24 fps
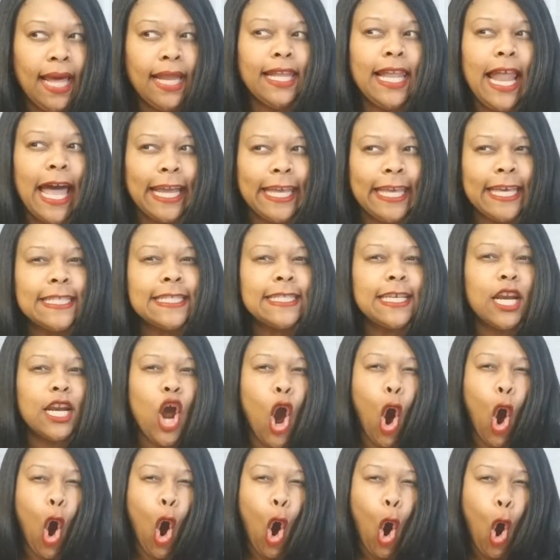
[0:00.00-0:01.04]
Like it's an
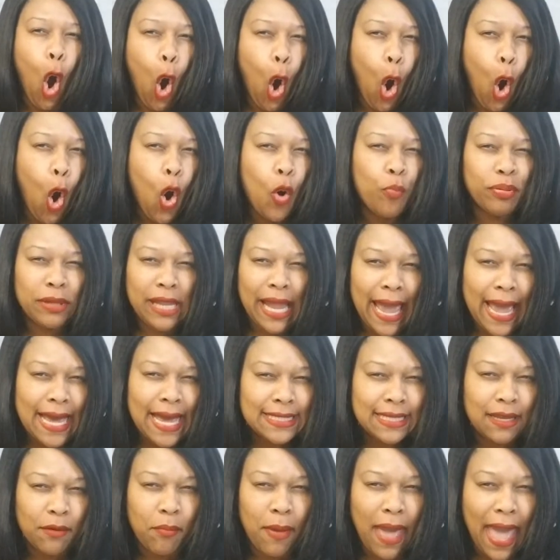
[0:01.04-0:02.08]
old
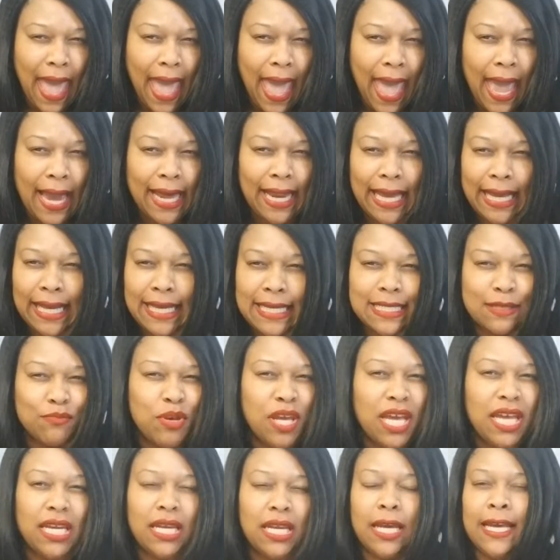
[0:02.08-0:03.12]
plastic bag, like it's
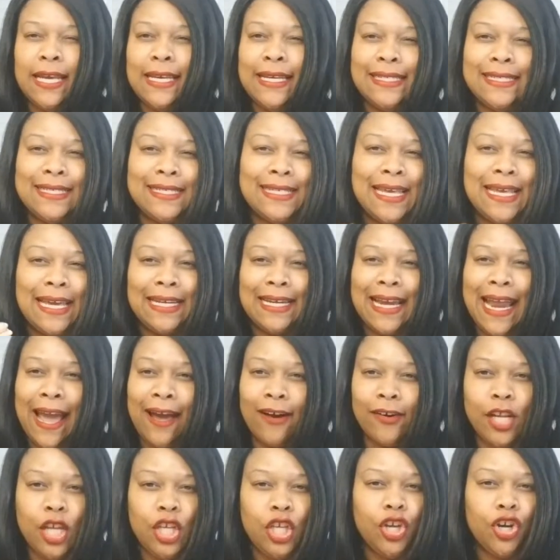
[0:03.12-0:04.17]
been sitting
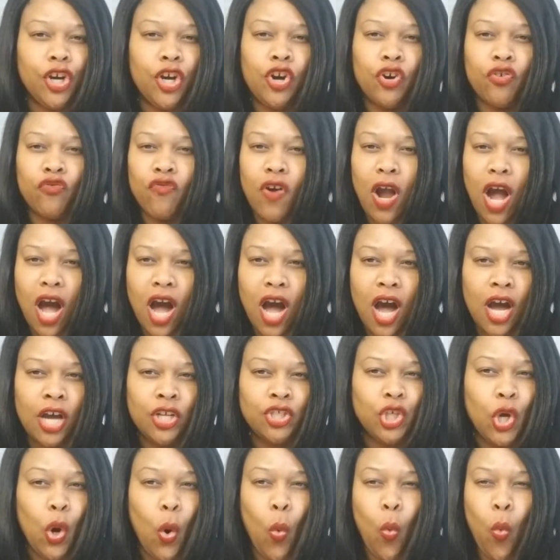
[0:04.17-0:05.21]
out in your
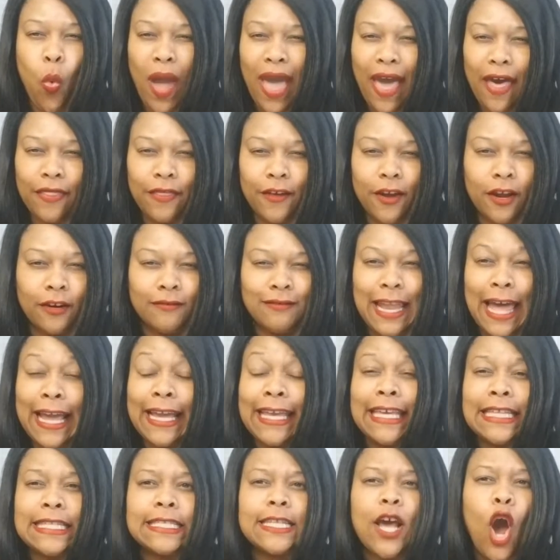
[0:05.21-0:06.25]
garage or weathered,
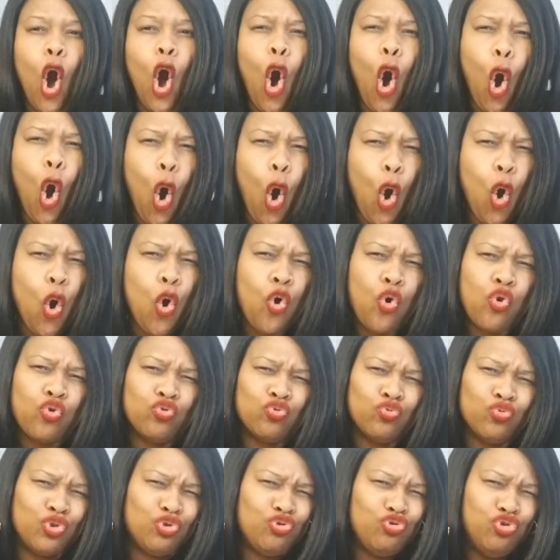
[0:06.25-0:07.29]
like it's
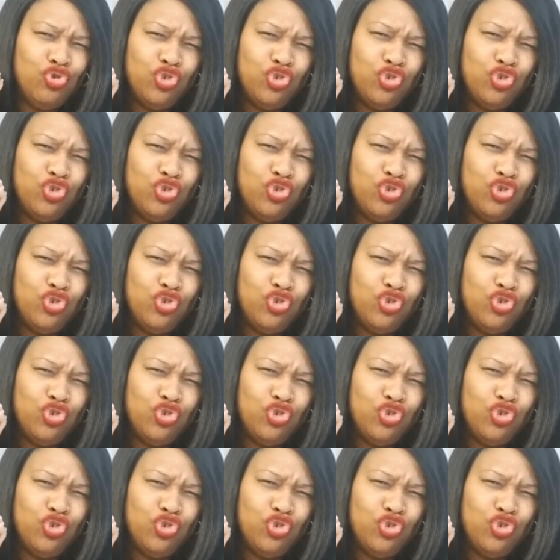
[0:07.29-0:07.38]
old,